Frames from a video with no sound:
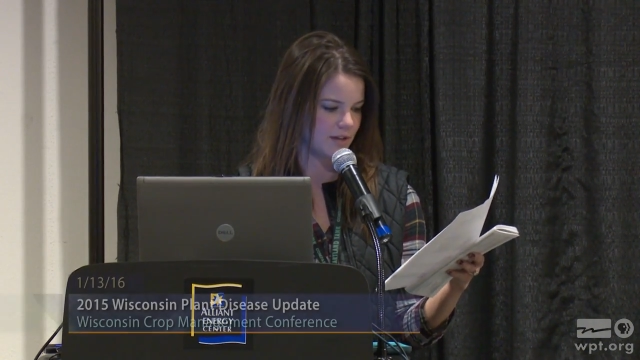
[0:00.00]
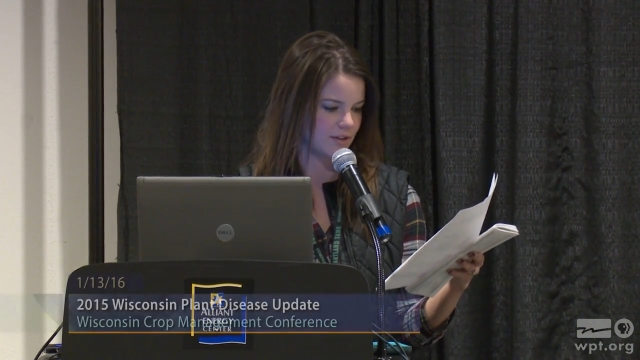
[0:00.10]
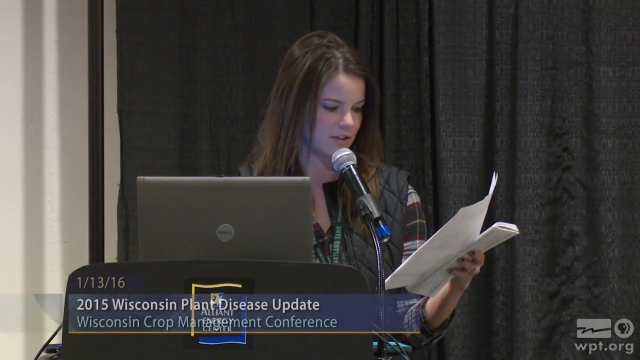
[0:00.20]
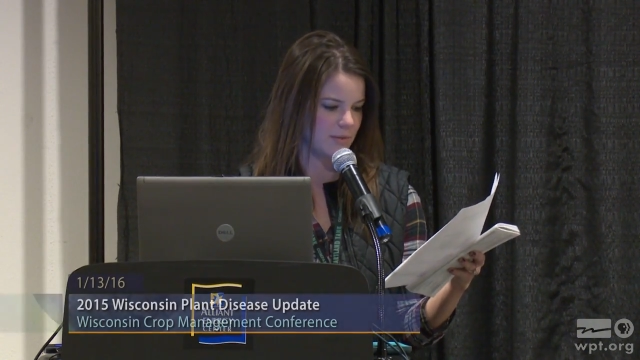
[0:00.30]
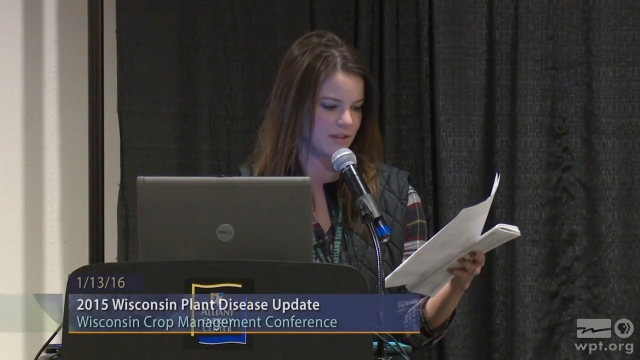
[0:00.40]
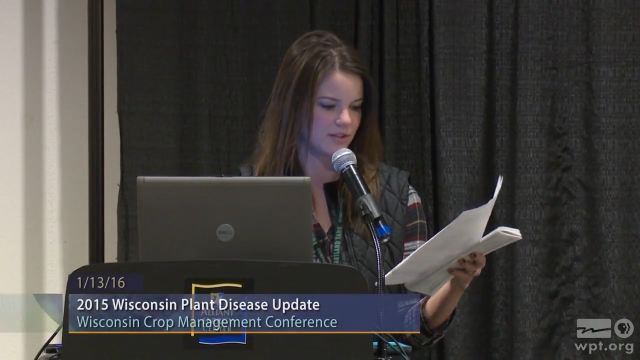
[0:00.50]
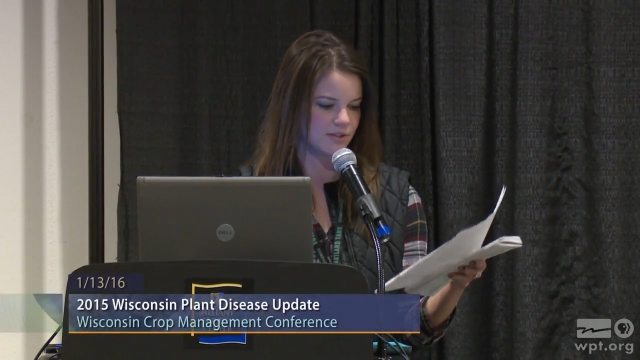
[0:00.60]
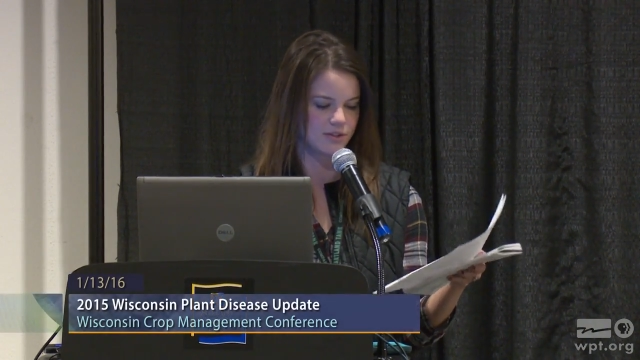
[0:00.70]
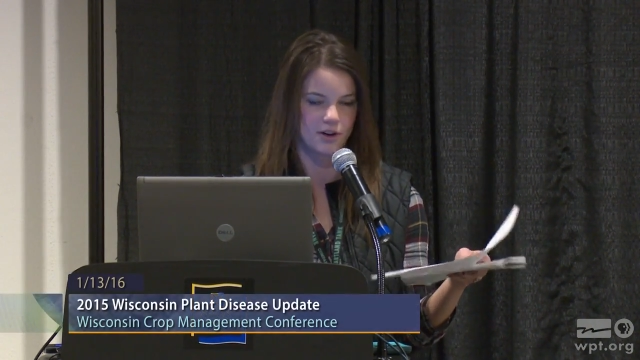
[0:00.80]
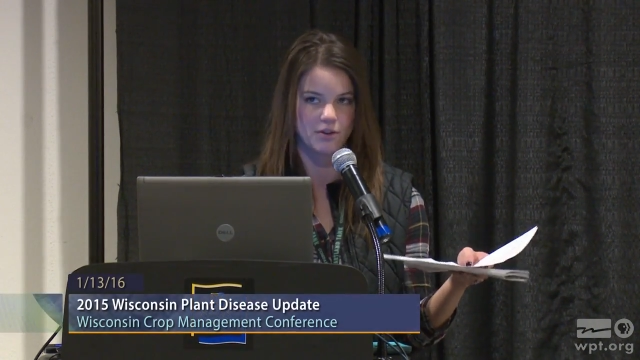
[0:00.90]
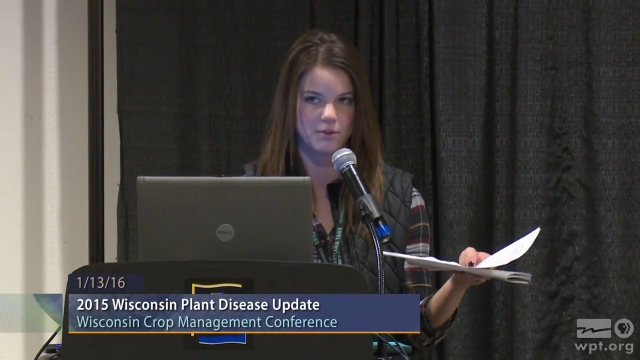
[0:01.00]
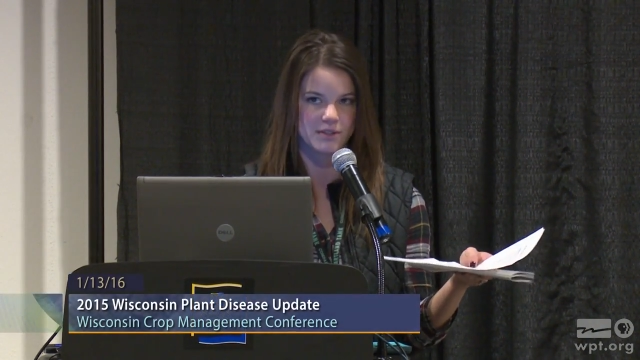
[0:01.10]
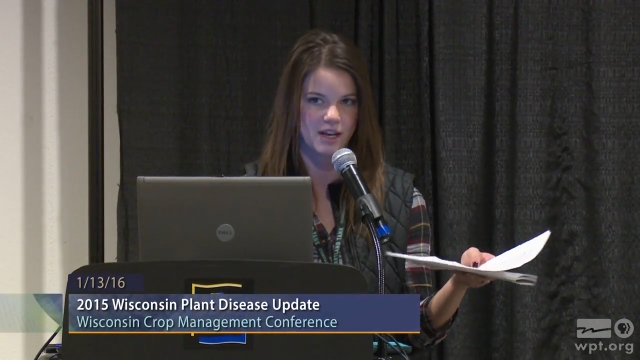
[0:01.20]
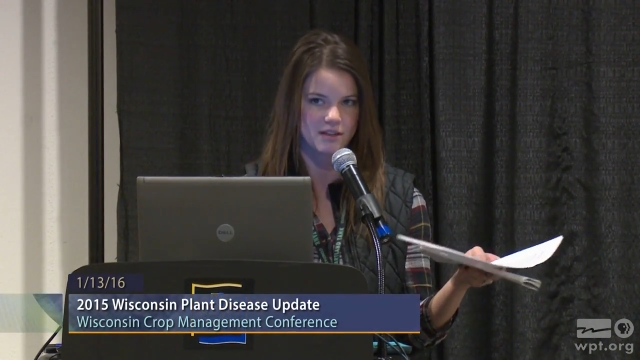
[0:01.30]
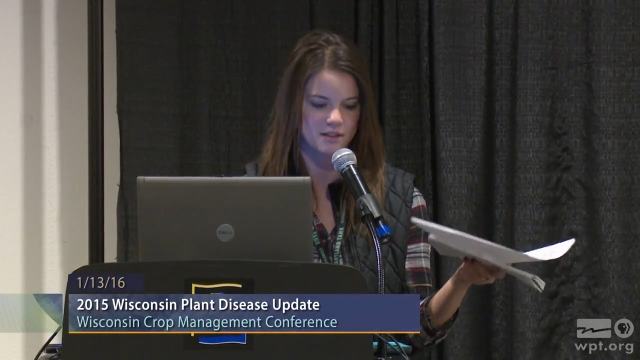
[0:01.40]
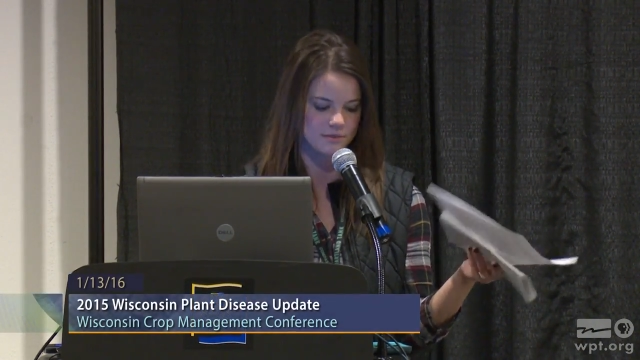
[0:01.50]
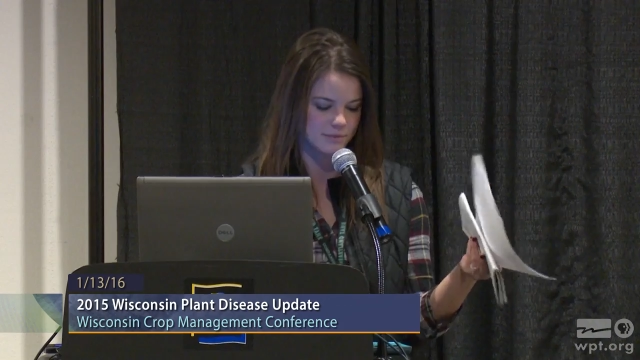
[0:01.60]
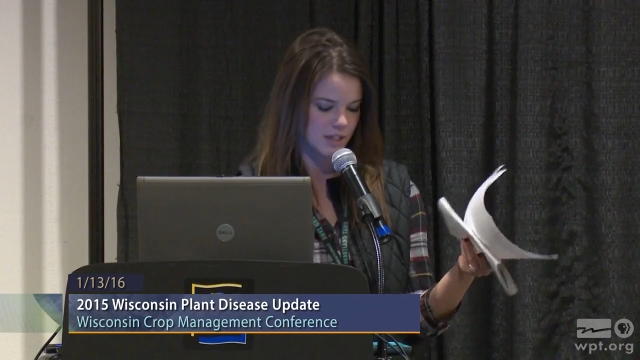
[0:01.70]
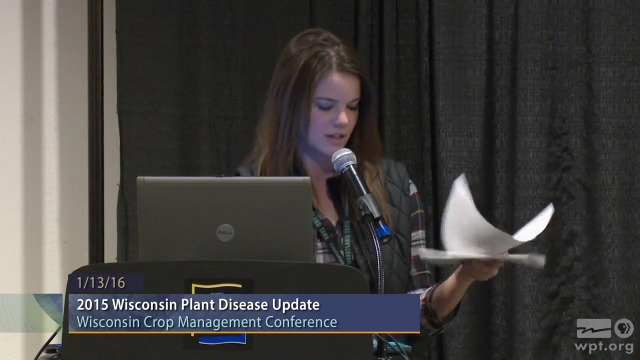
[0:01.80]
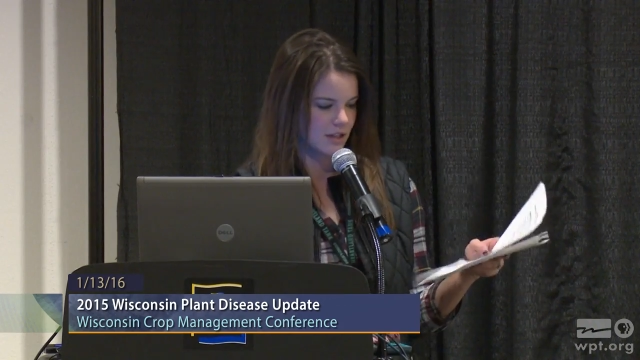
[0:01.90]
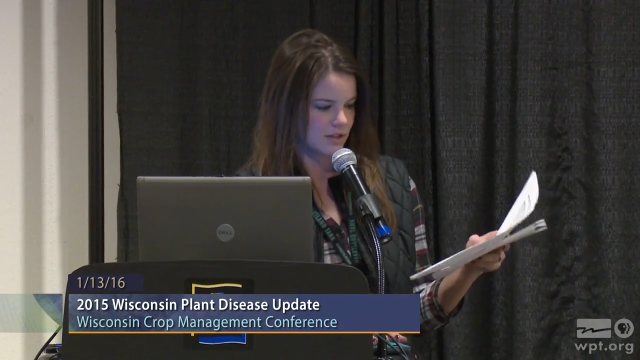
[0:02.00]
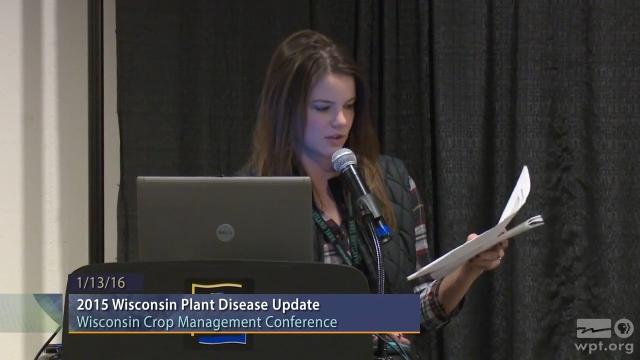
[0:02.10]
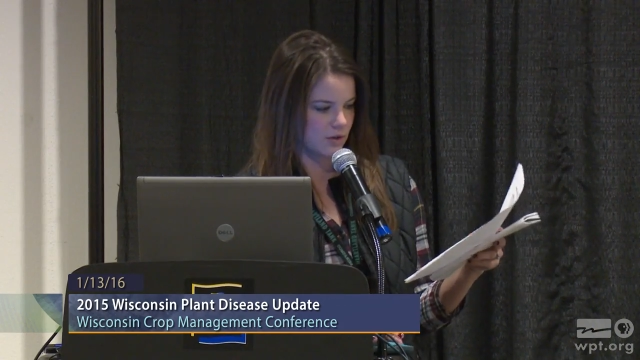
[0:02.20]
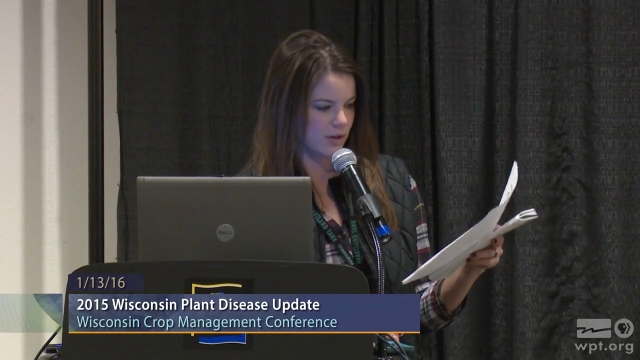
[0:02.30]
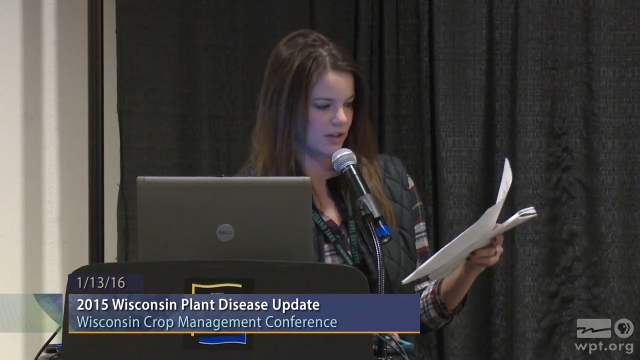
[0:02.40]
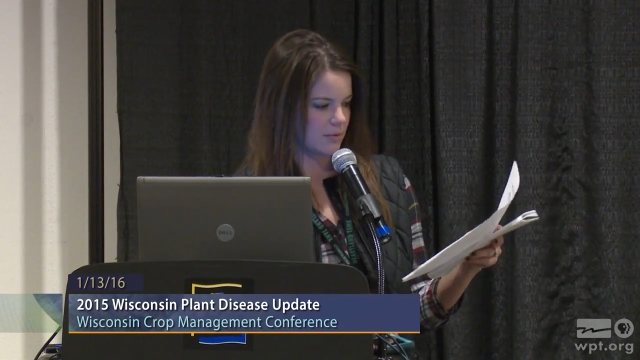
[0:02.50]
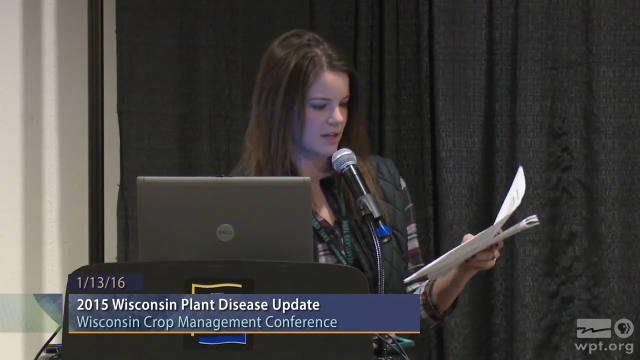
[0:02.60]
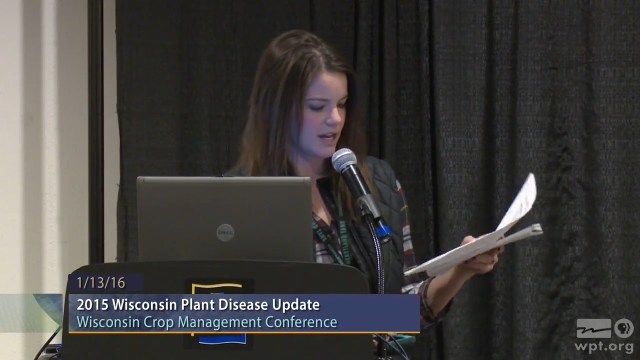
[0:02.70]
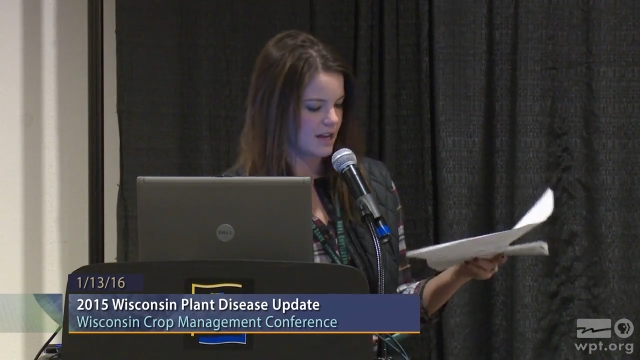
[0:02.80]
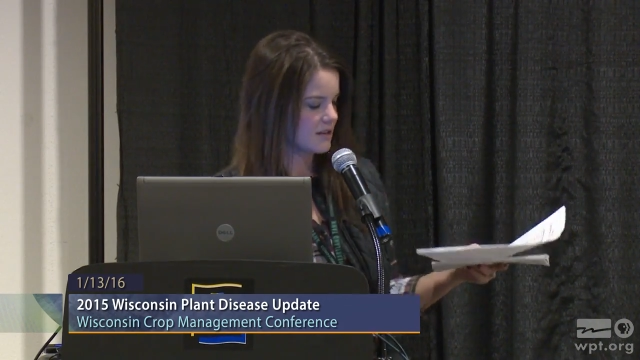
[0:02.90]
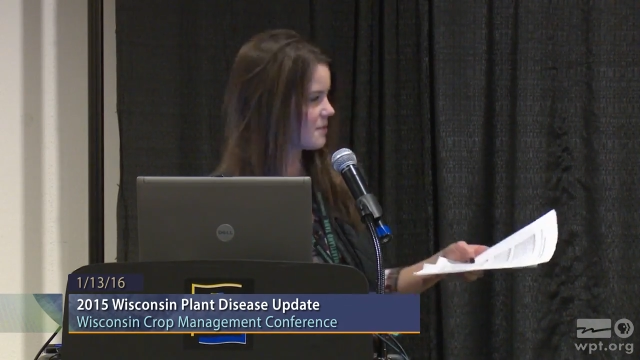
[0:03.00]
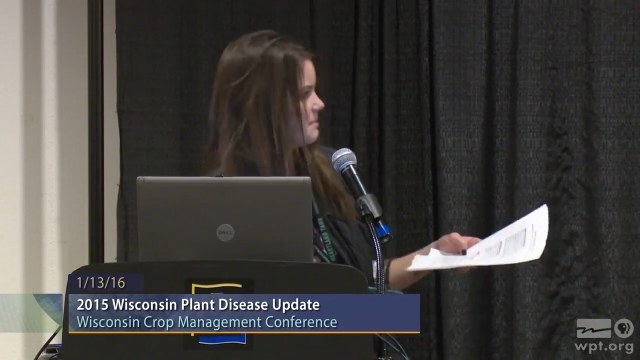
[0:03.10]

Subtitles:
and ornamentals grown in Wisconsin. So welcome, Anette.